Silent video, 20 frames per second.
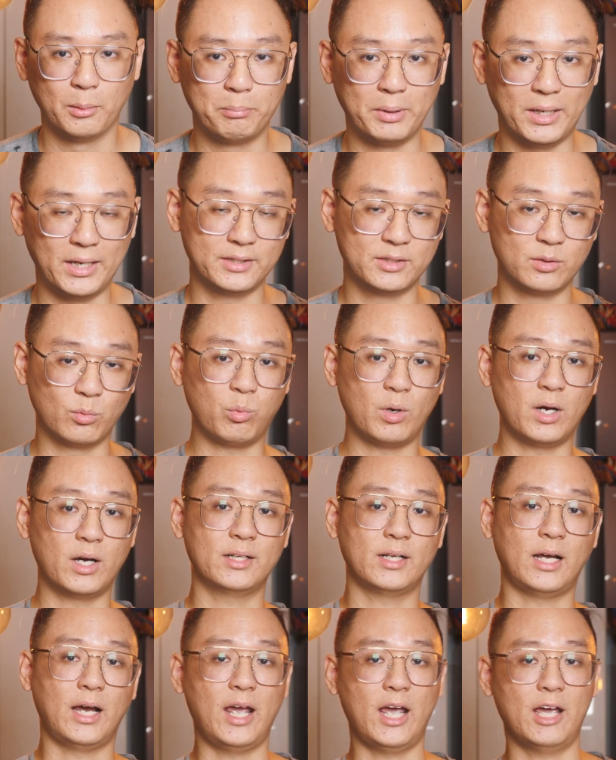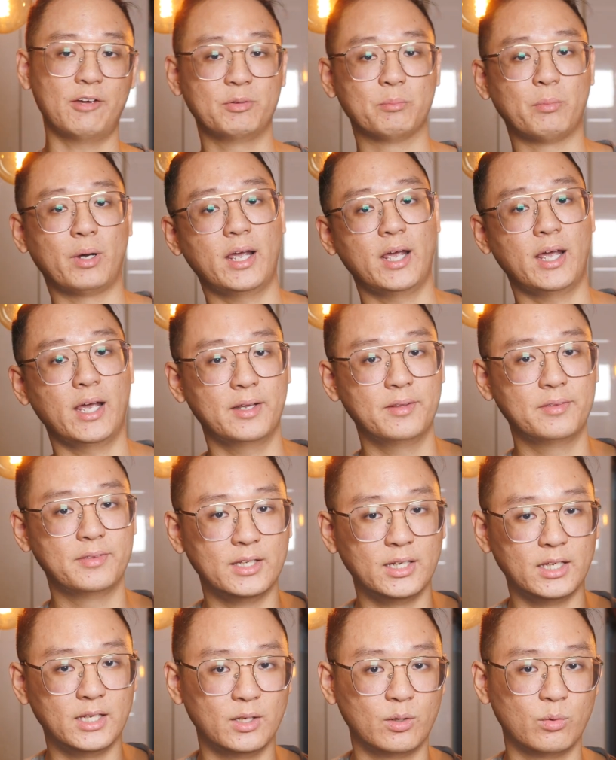But the one I have in my hand,
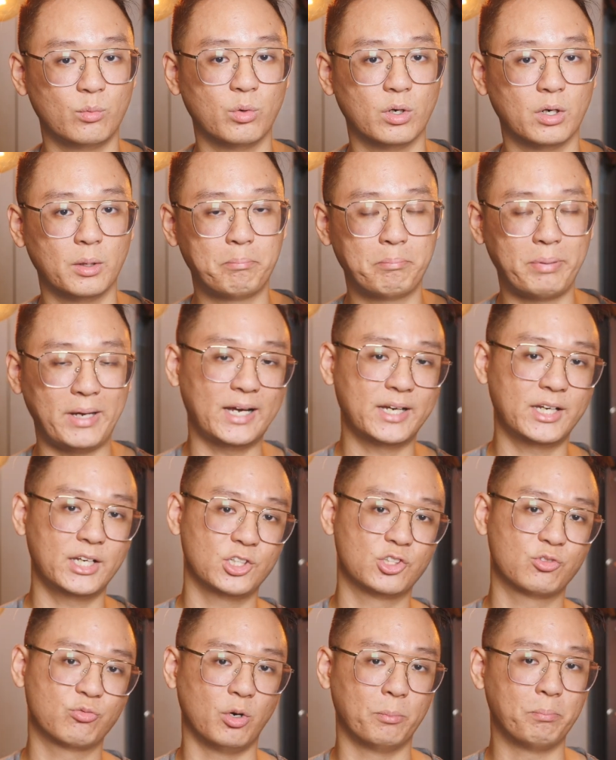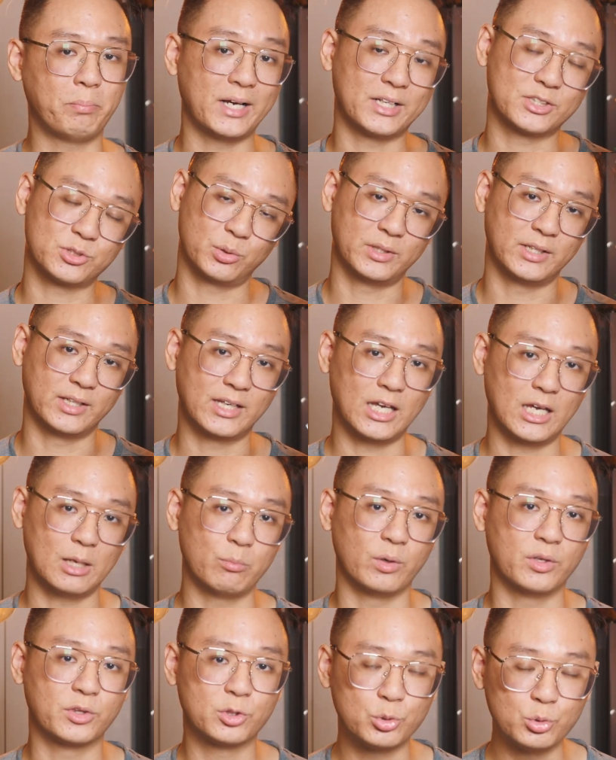they were packaged for bikes, so they came
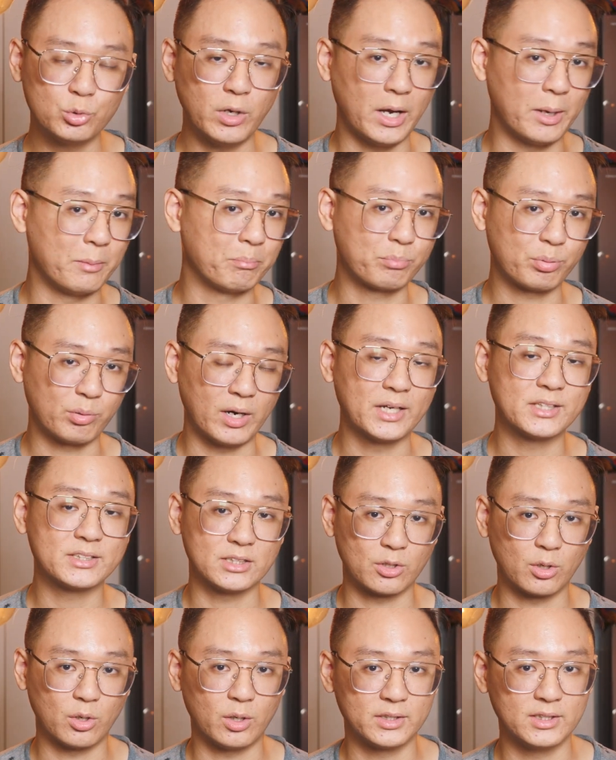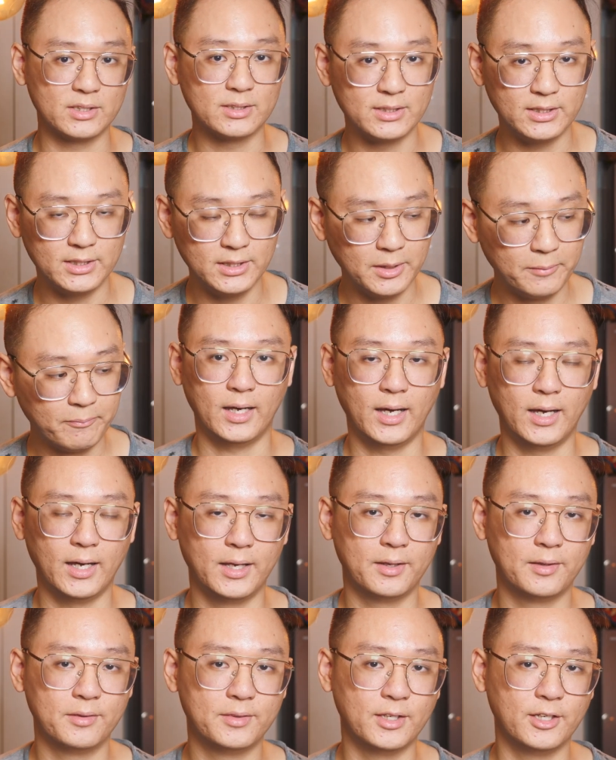with two and priced accordingly,
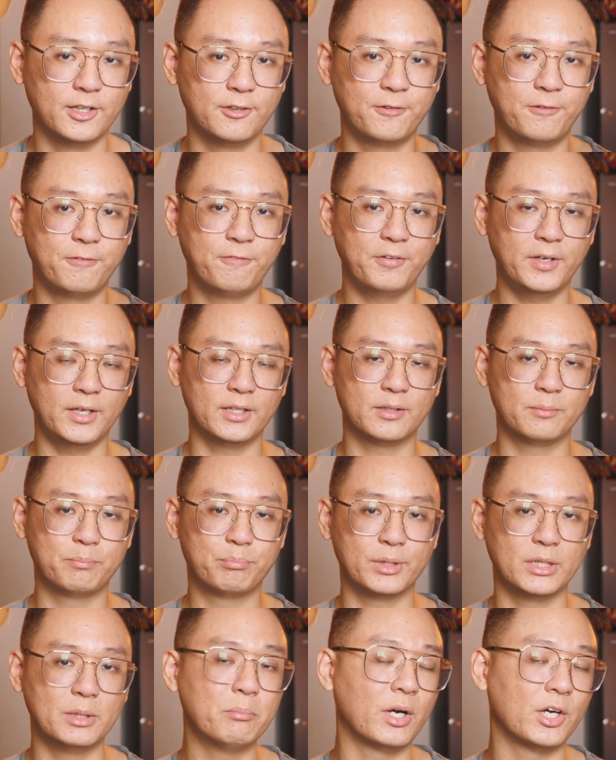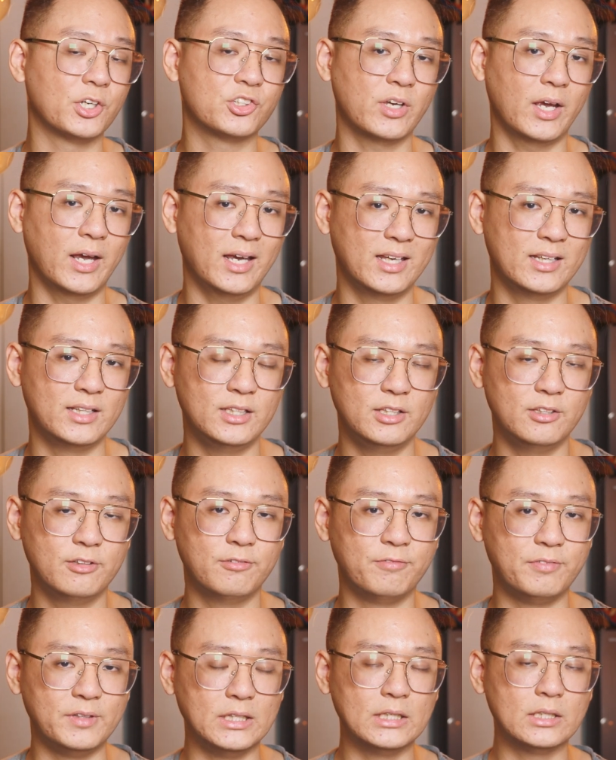and they fit pretty much any
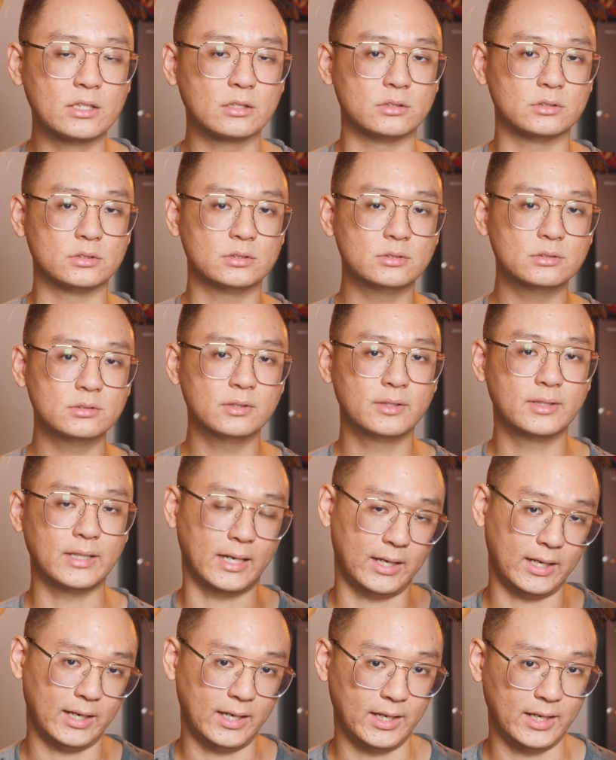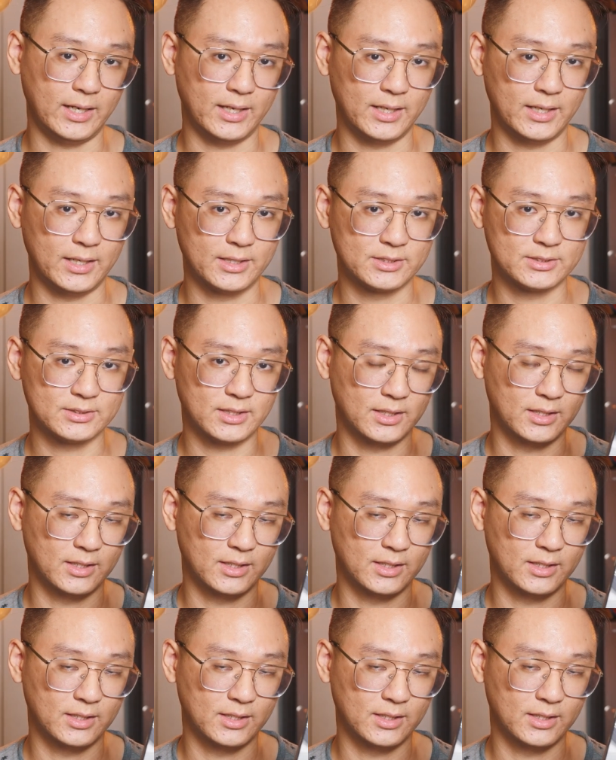vehicle that has